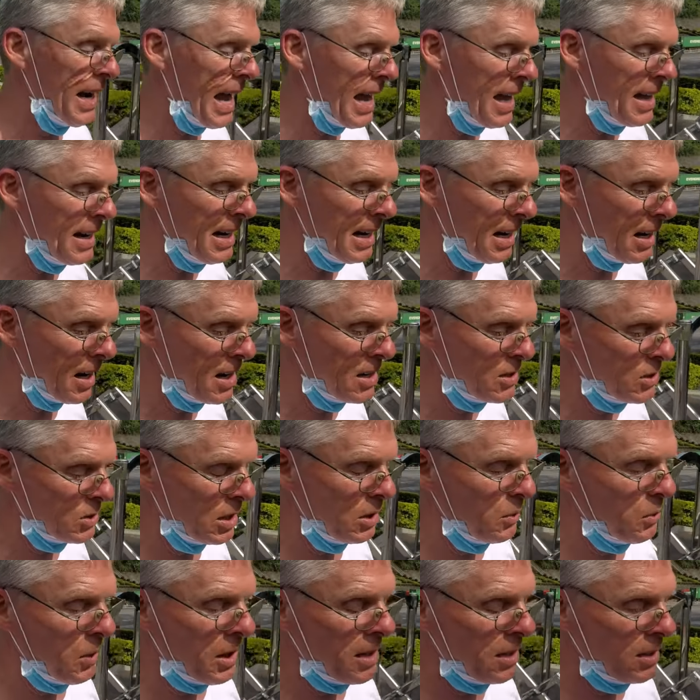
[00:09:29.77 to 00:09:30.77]
any
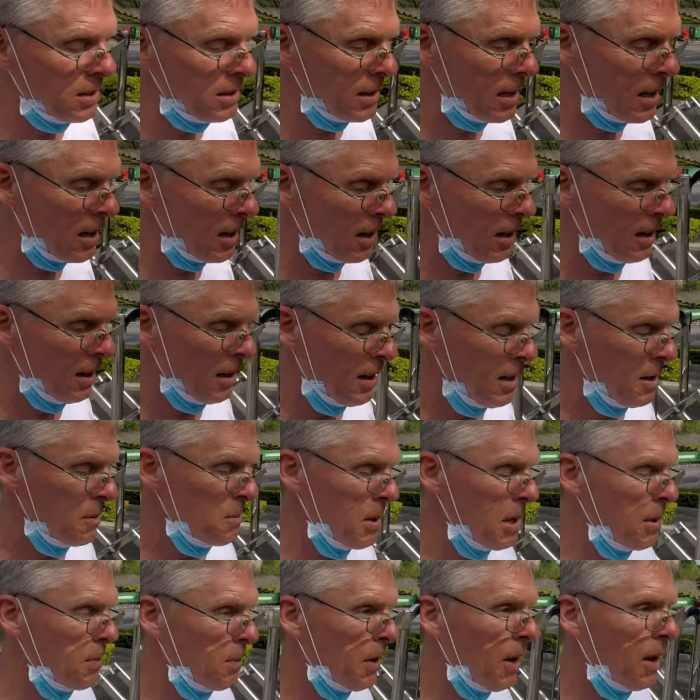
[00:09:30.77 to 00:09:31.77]
country when
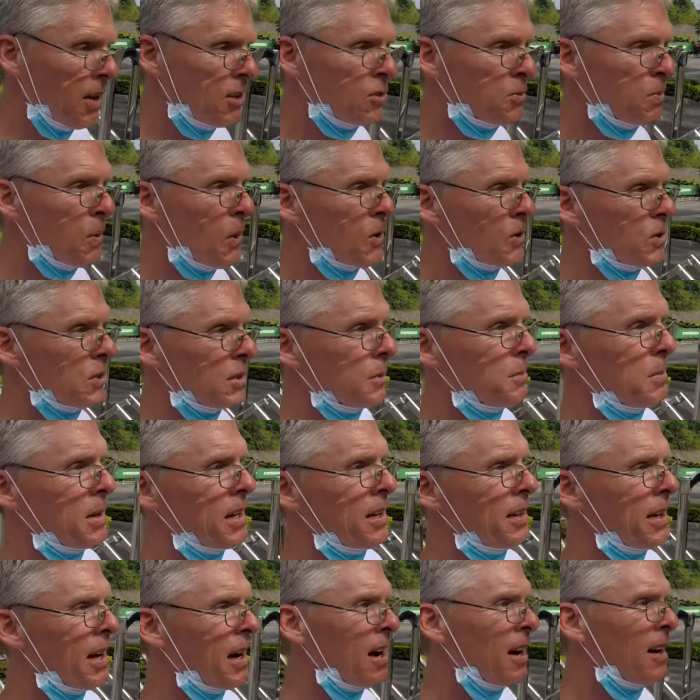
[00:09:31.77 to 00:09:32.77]
people aren't supposed to
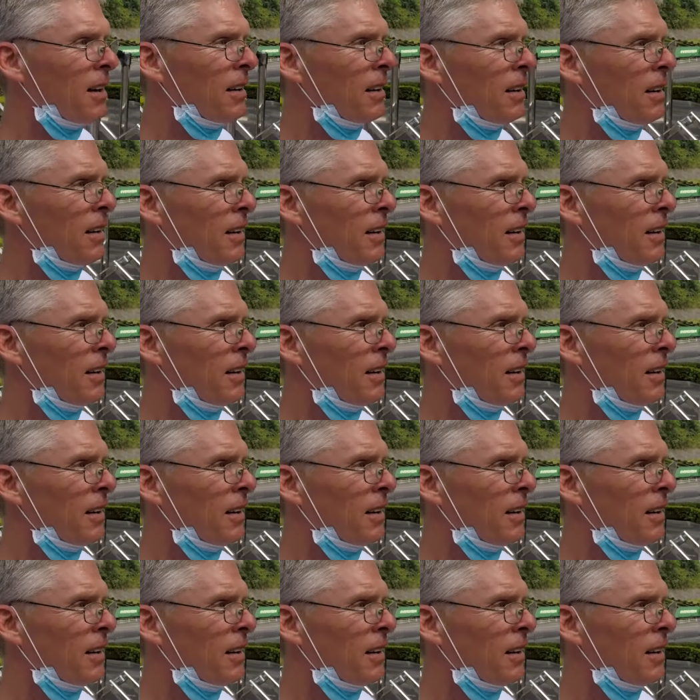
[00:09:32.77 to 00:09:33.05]
be there.